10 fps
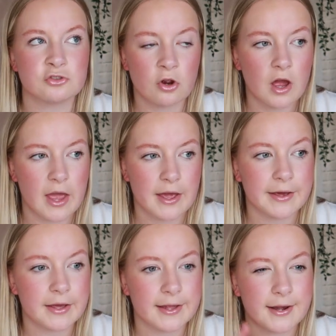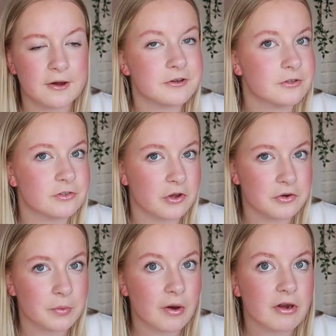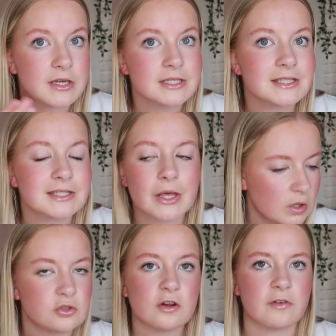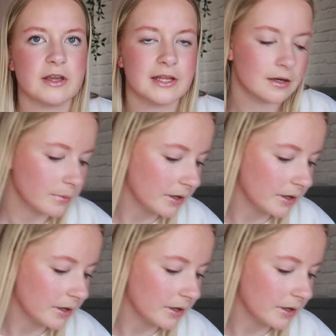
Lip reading: drying, and now I don't know where it is. I'll try to find it in a